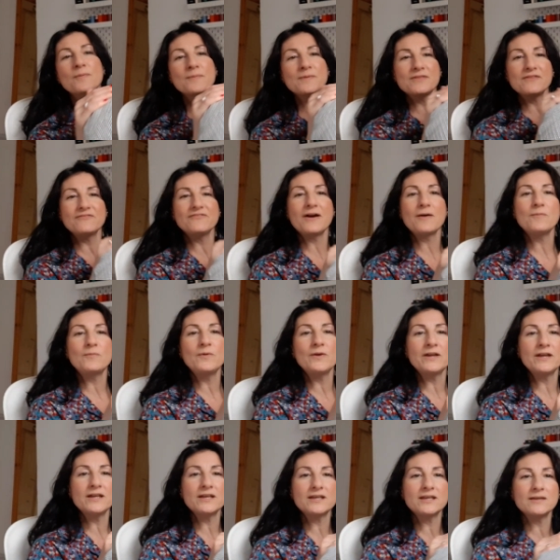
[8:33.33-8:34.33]
with the
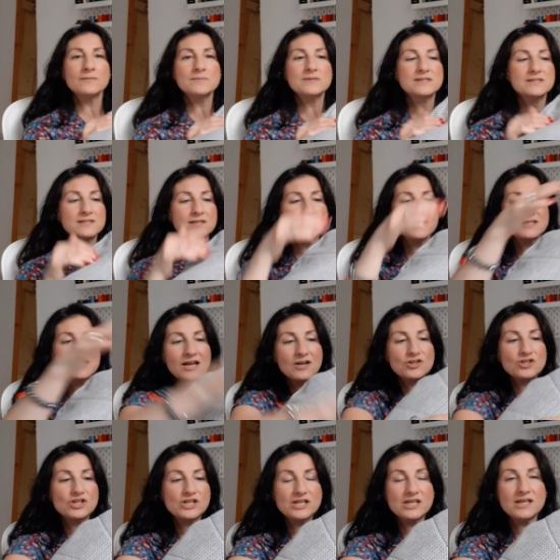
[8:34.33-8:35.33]
fabric. It's
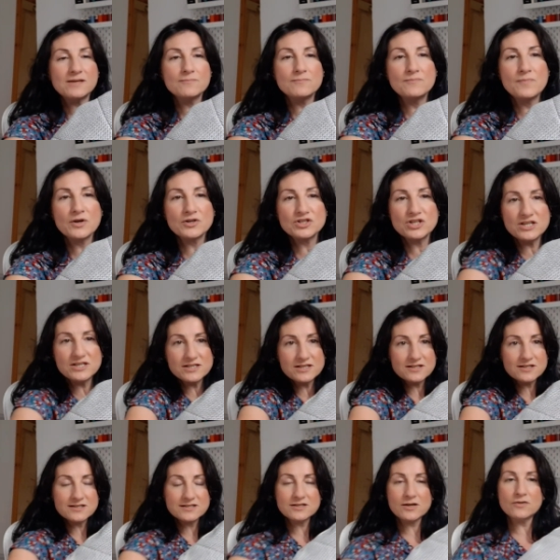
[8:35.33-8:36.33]
actually much easier
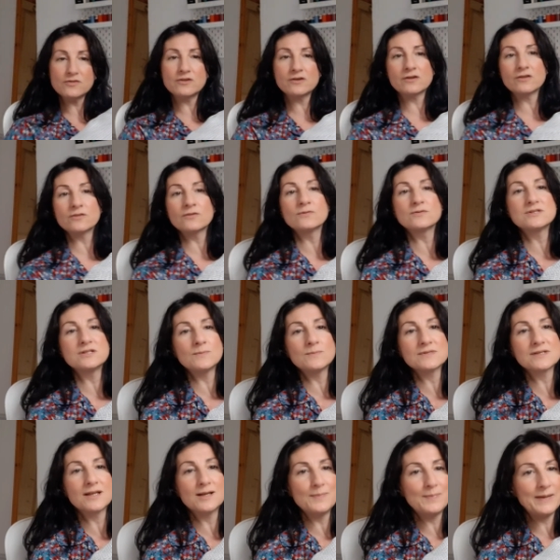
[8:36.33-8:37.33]
to sew than I thought it was
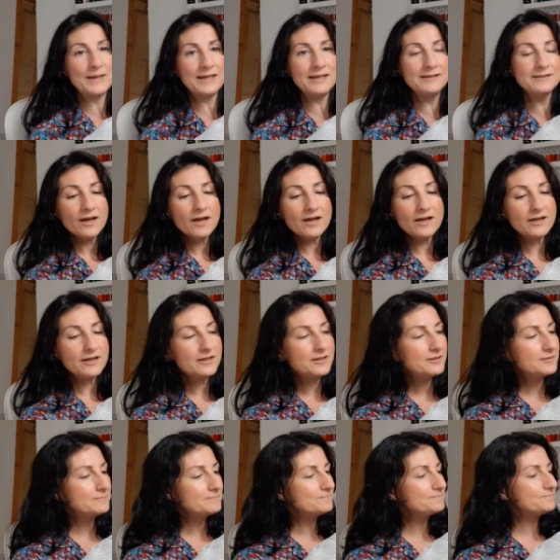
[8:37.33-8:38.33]
going to be.
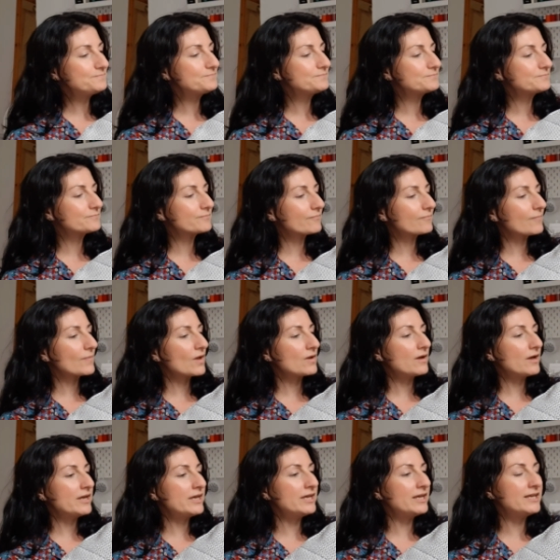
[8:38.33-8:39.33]

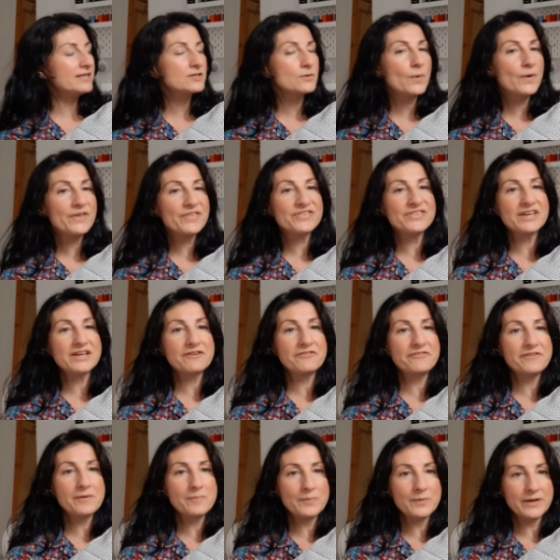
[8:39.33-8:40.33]
It is quite thick
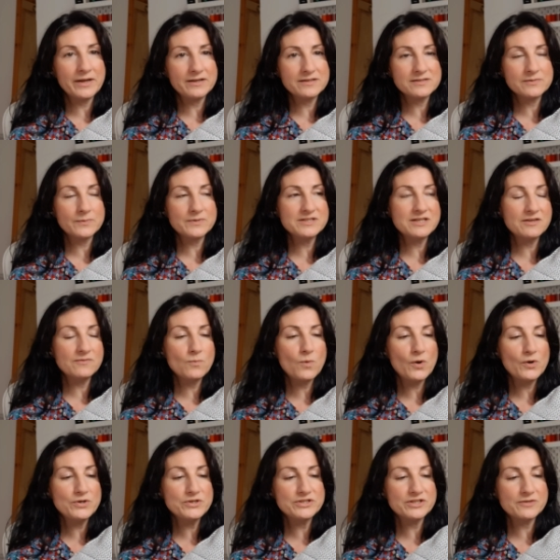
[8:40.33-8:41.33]
fabric, so I did
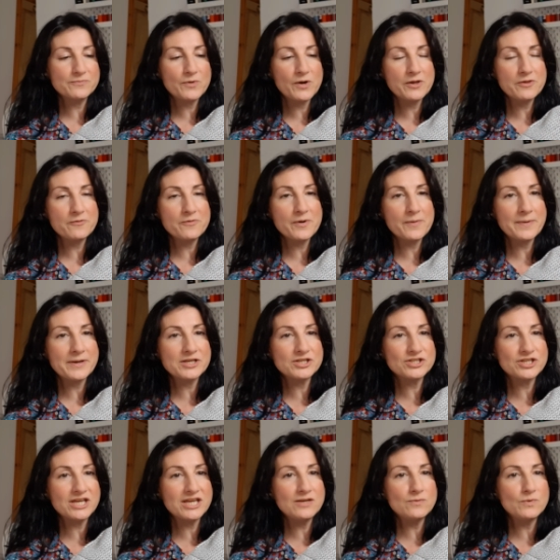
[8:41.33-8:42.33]
wonder whether my
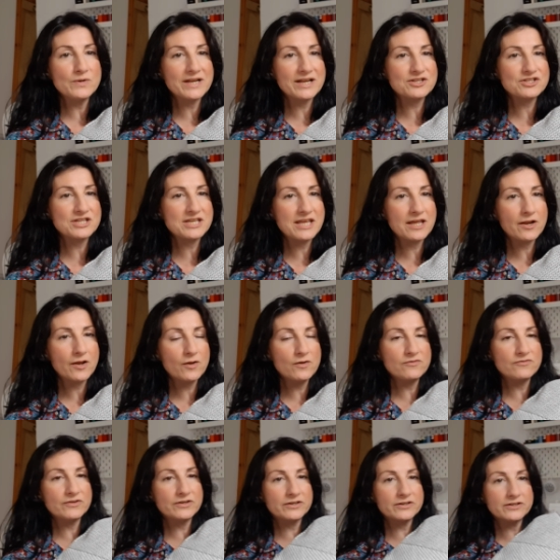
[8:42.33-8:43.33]
machine would actually get
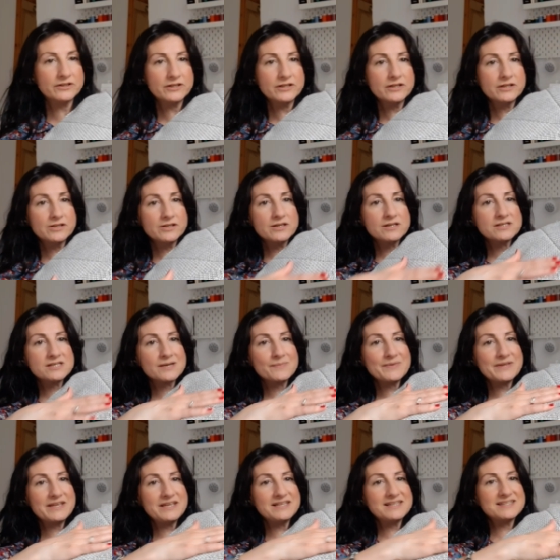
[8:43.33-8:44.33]
over some
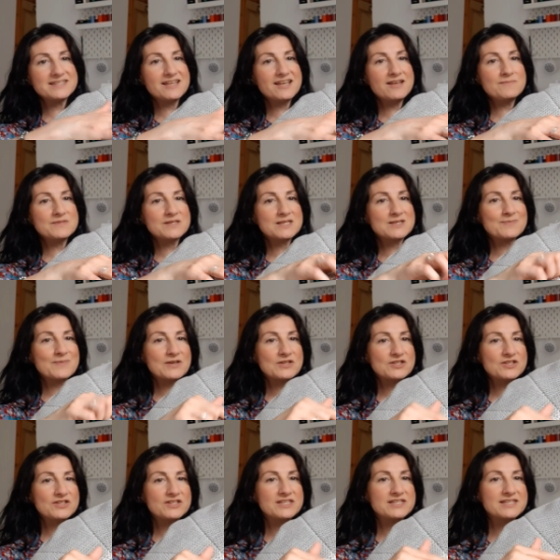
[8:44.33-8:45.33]
of these seams,
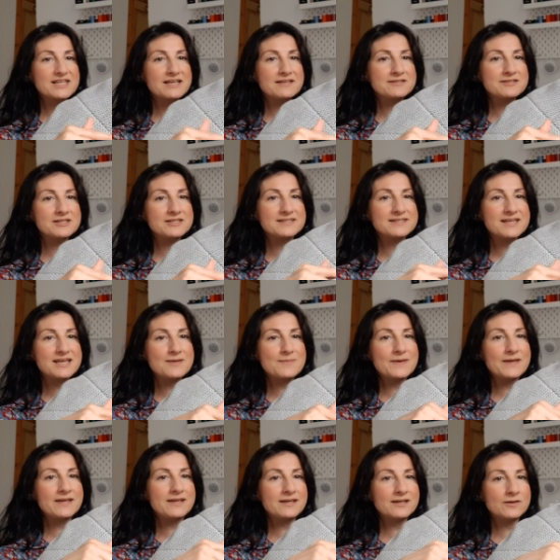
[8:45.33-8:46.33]
especially the centre seam
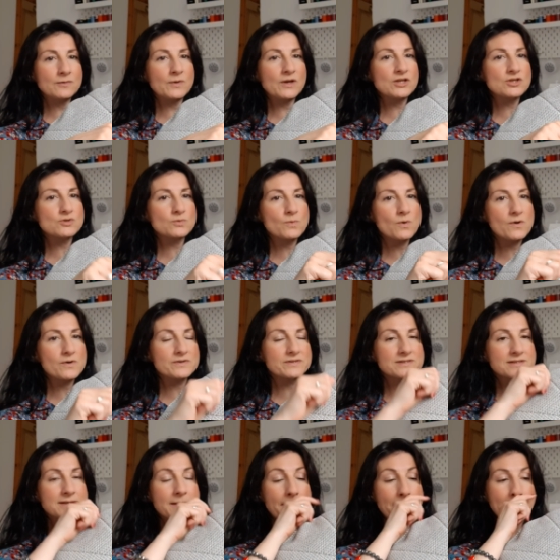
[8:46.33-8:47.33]
here, which
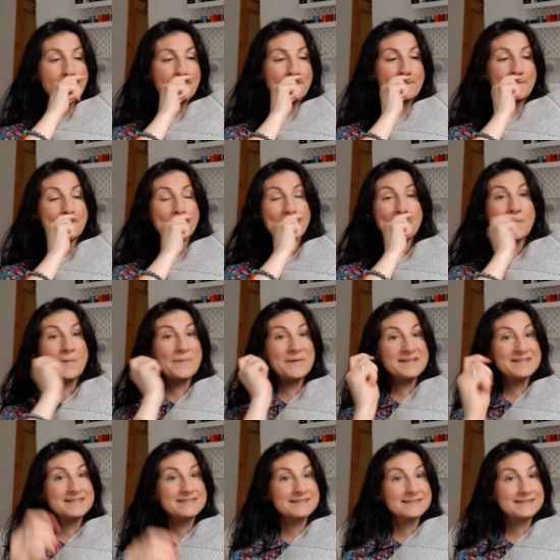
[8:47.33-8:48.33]
was
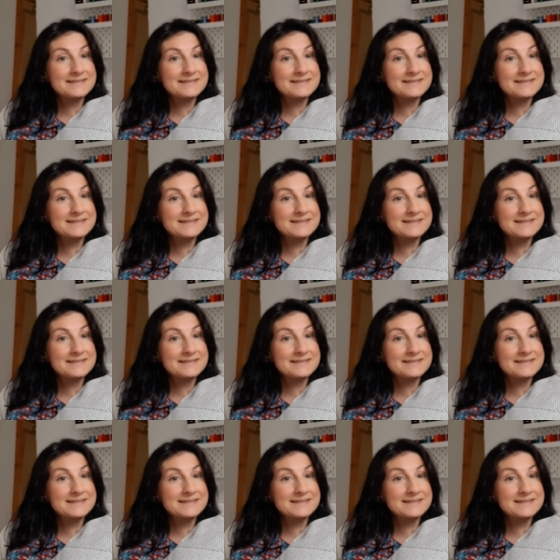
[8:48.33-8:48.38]
quite,